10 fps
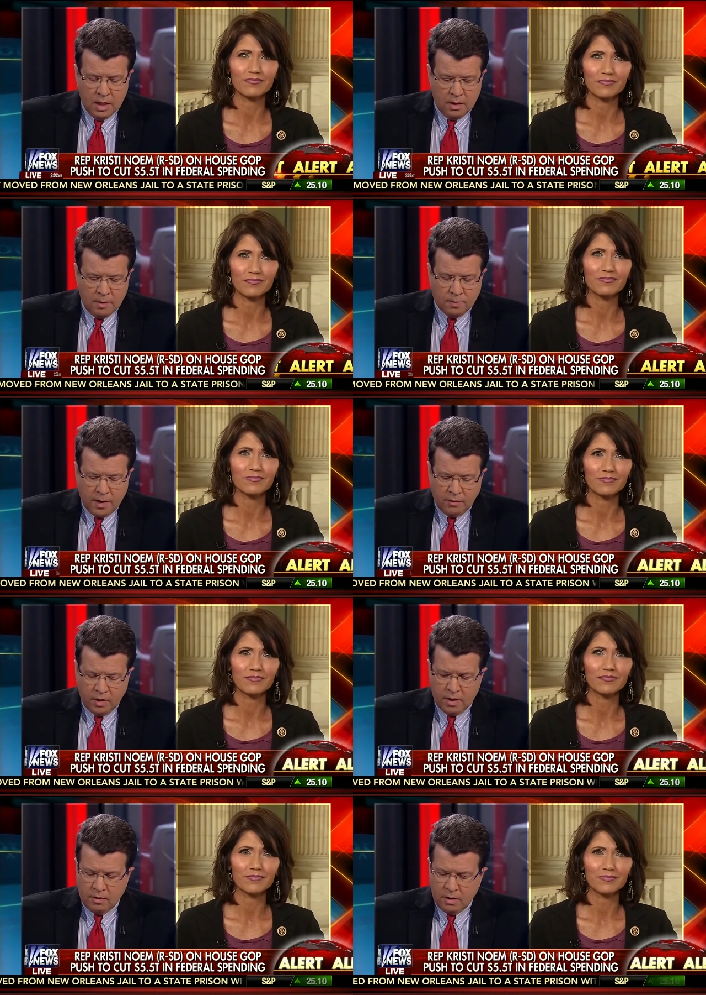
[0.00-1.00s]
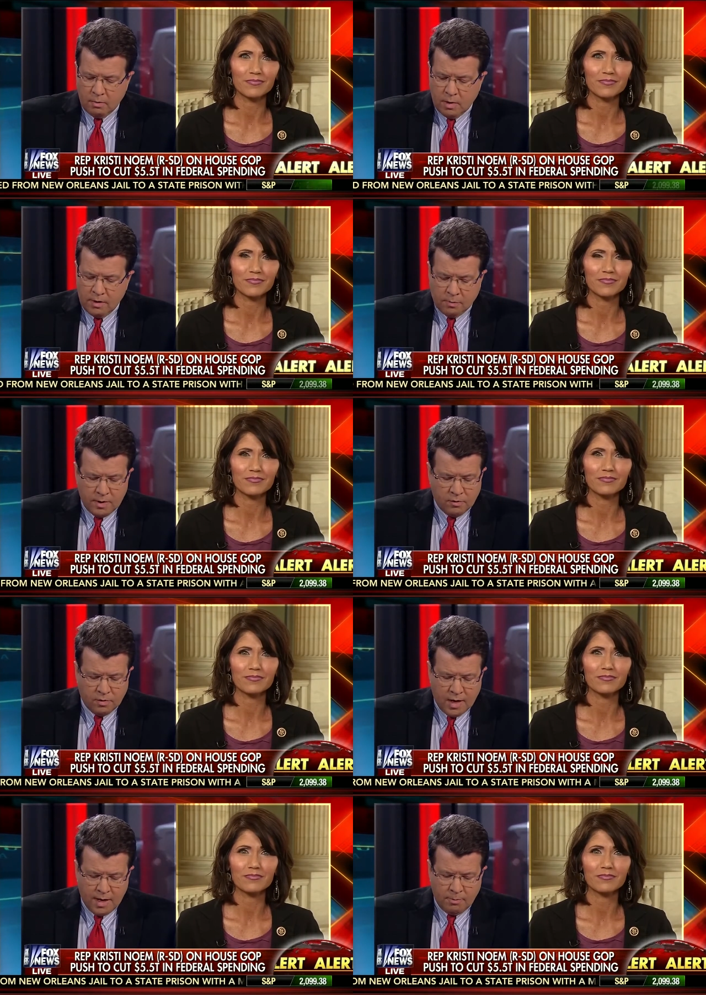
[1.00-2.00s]
Speaker 1: The president didn't waste much
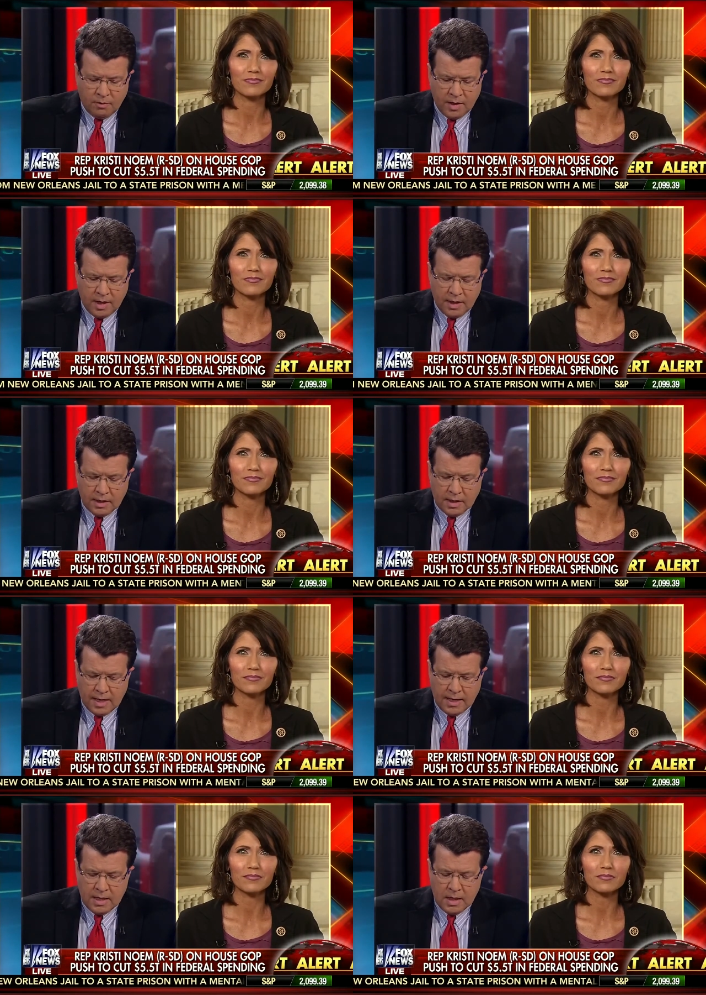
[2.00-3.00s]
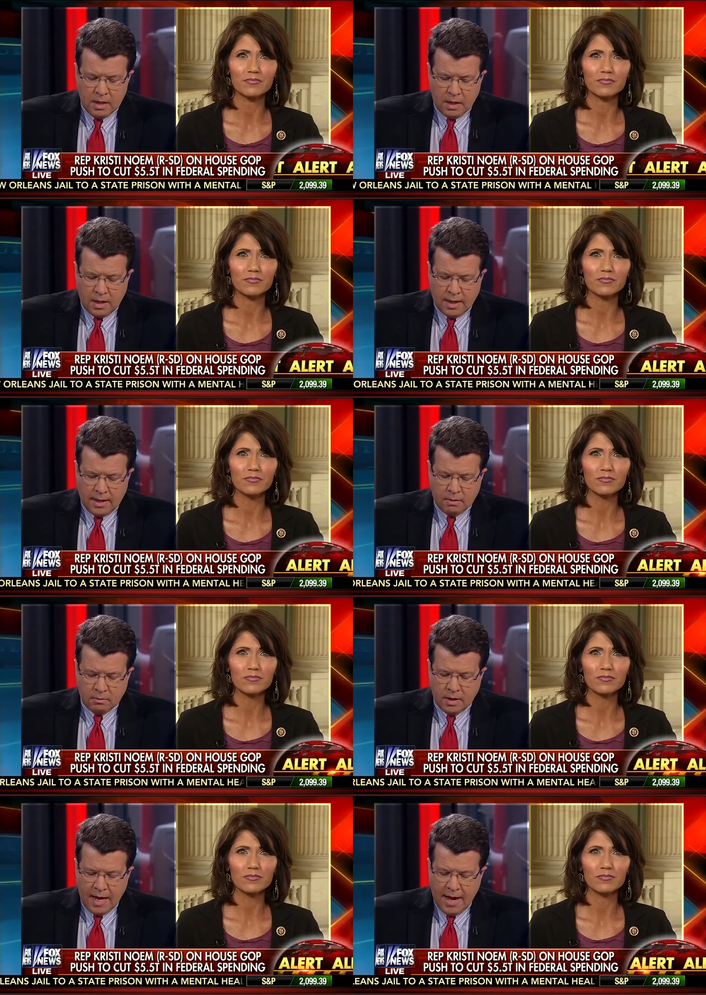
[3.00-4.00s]
time saying that uh,
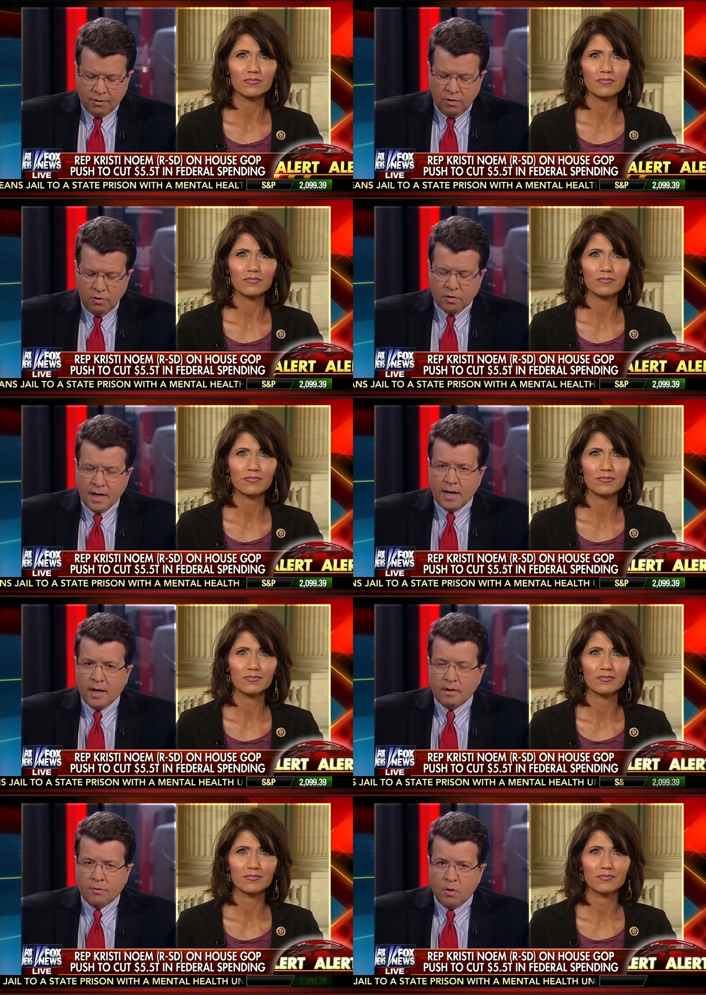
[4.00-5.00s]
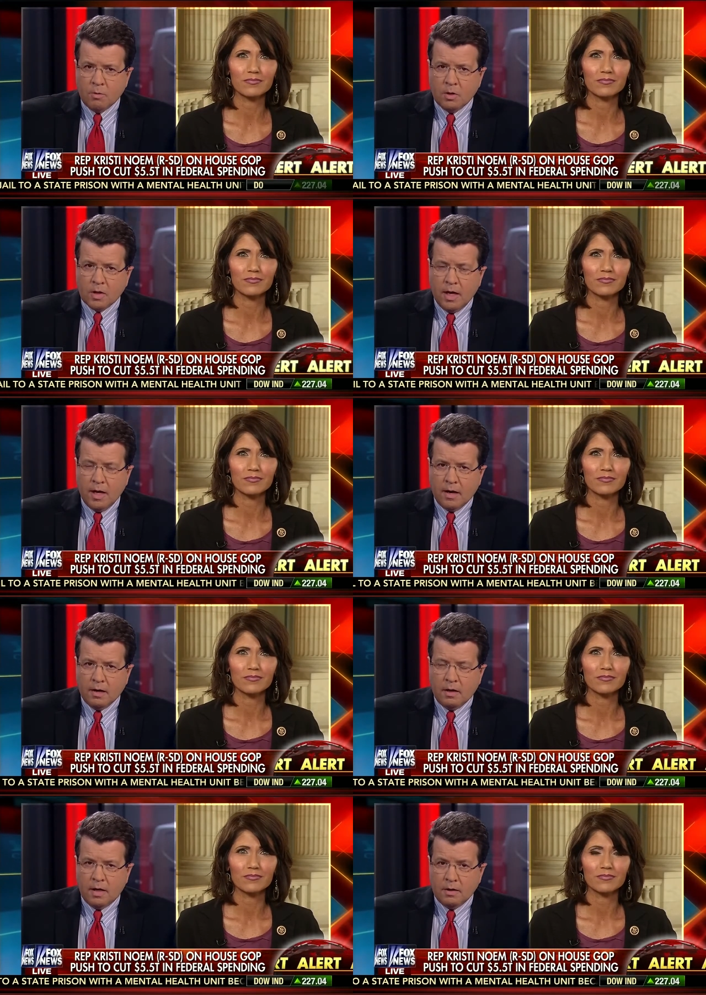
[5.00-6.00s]
the actions you're taking on Affordable Care,
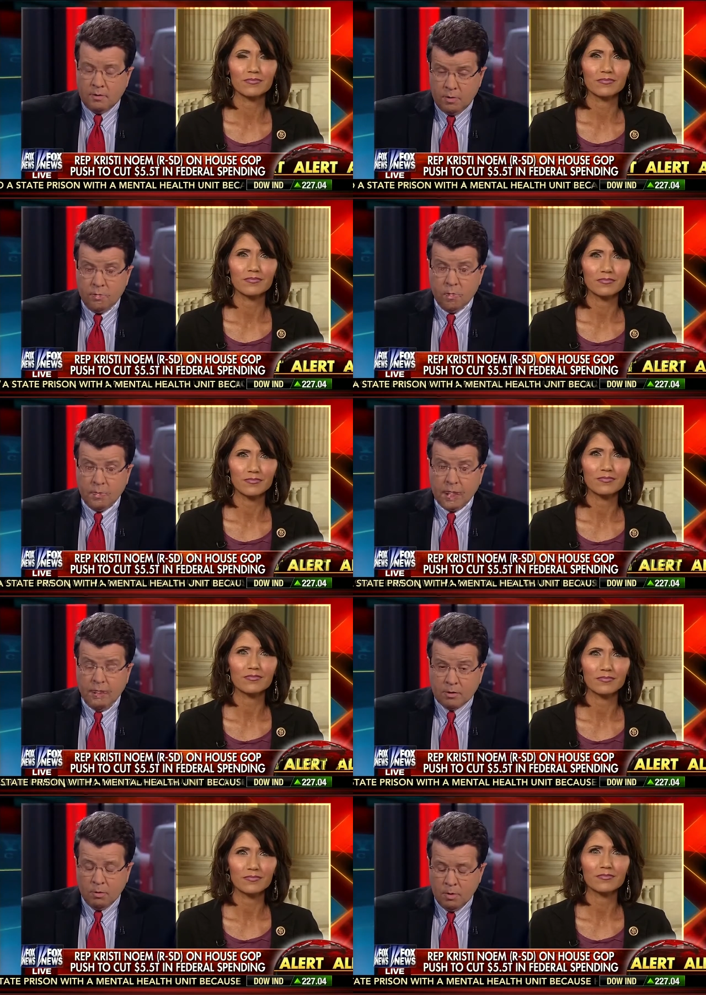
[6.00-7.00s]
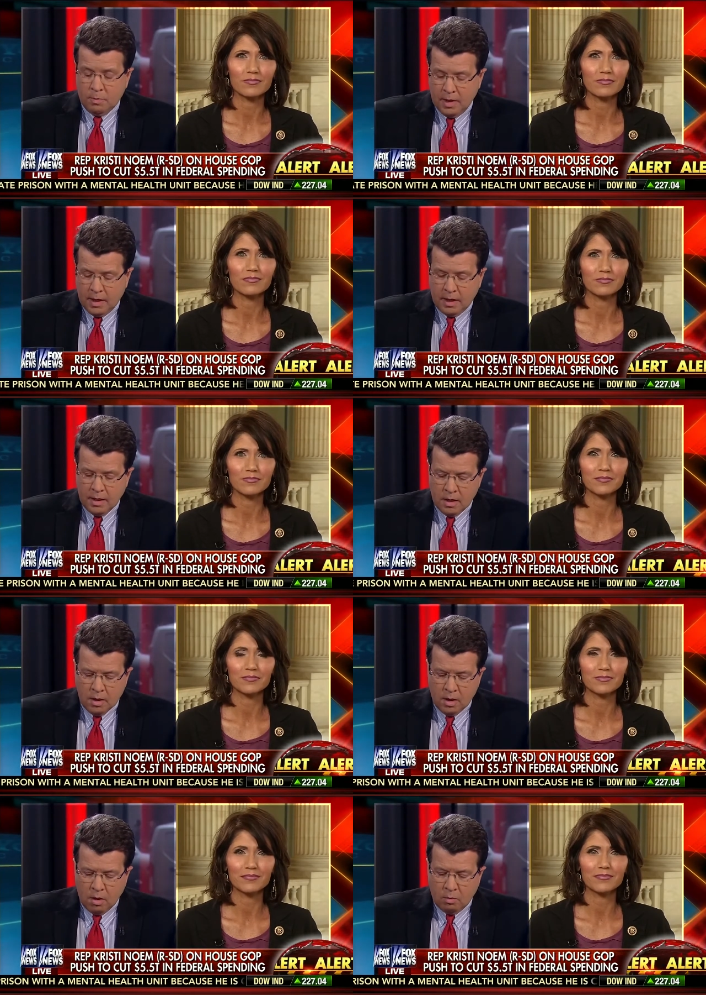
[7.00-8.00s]
uh, the Affordable Care Act to repeal it,
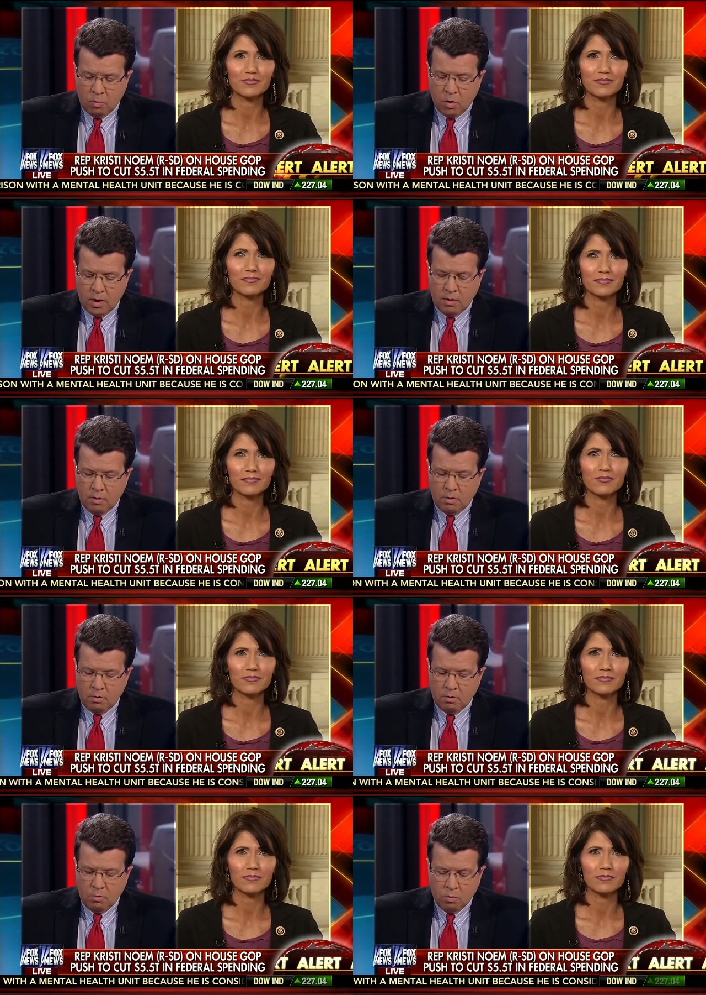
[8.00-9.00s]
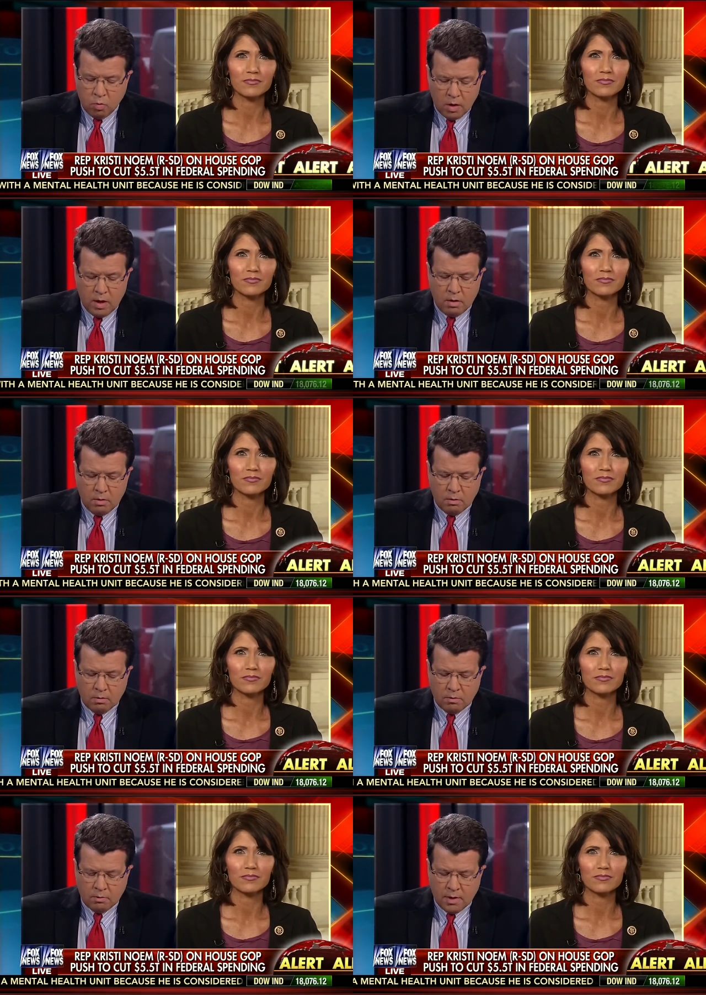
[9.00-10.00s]
would would
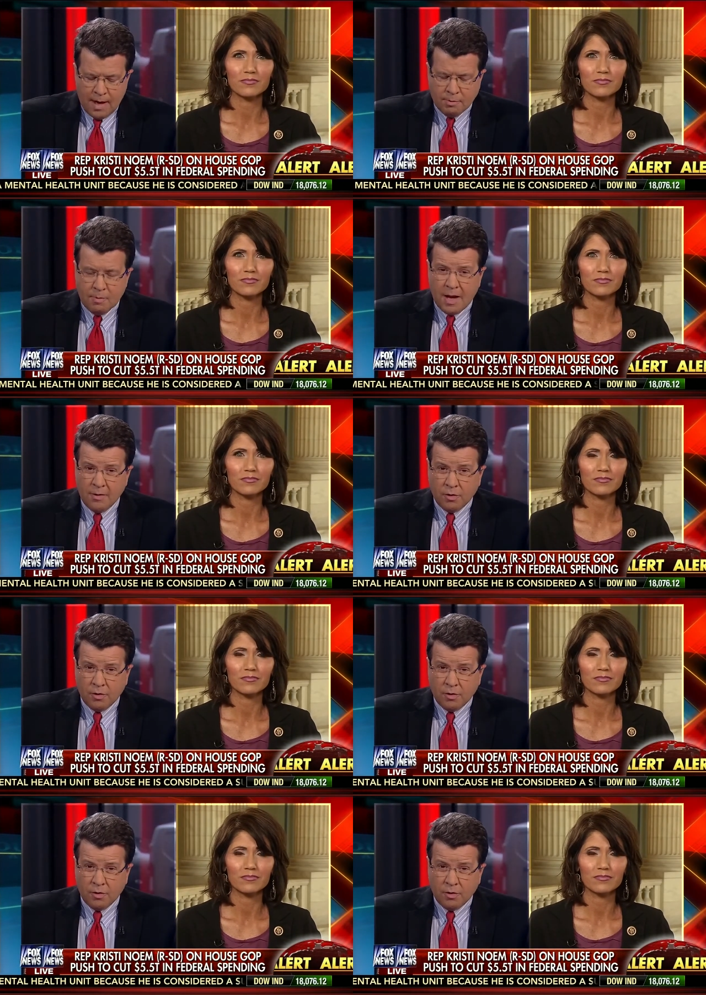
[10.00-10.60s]
compromise